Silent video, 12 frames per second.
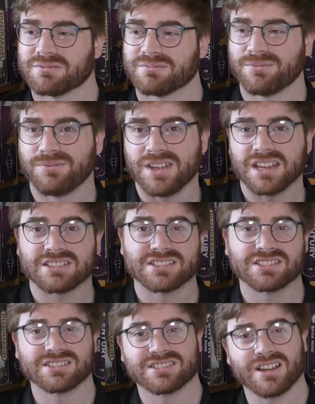
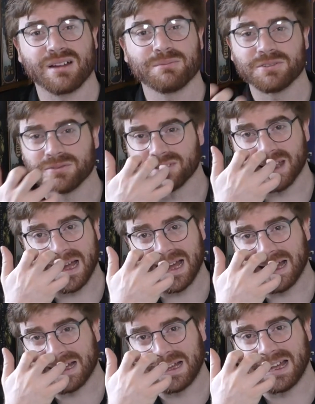fixed some of
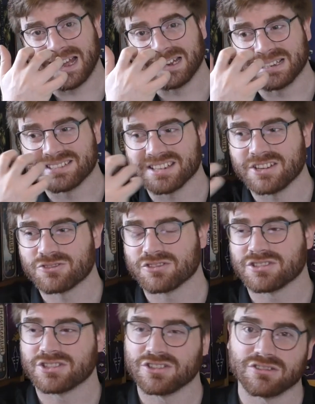that and
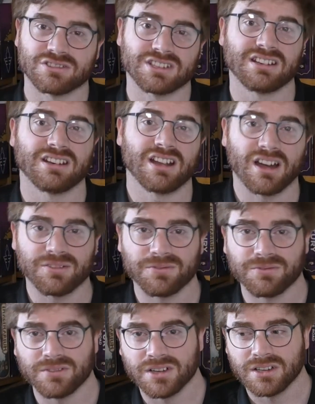introduced
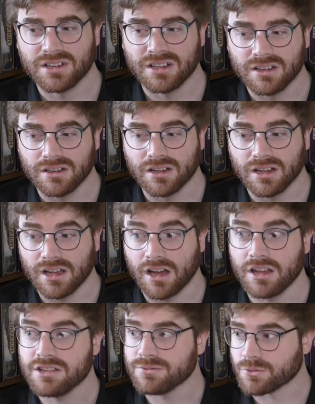enough
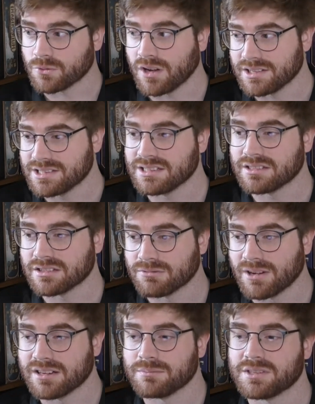other variety that the
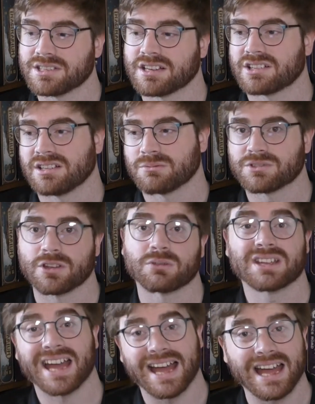randomness actually was
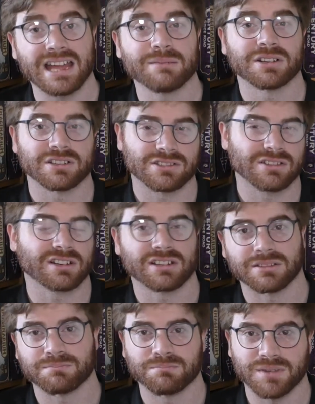okay, because you're going
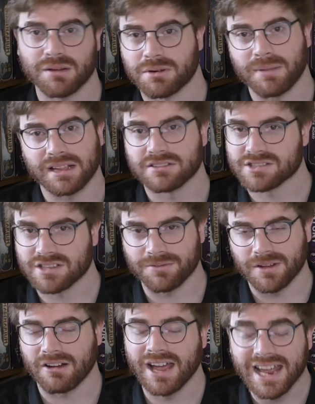to be able to balance
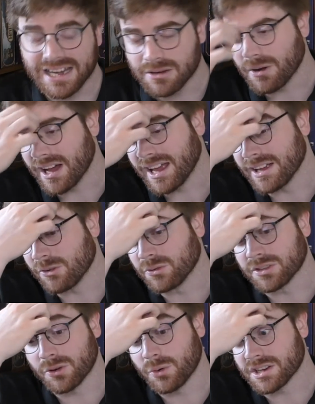stuff out anyway, or
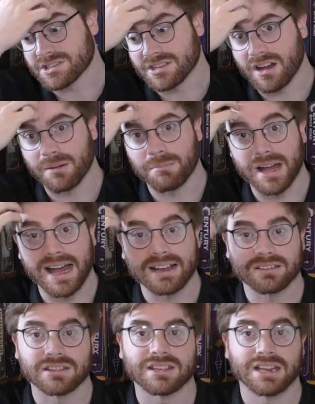the quick start
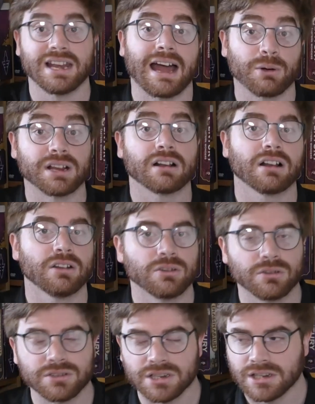pack that they now
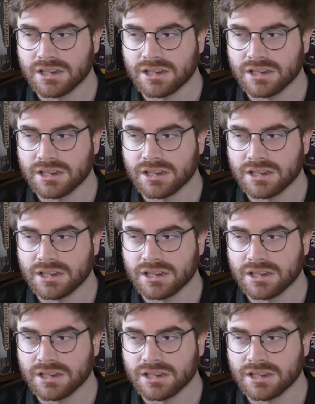include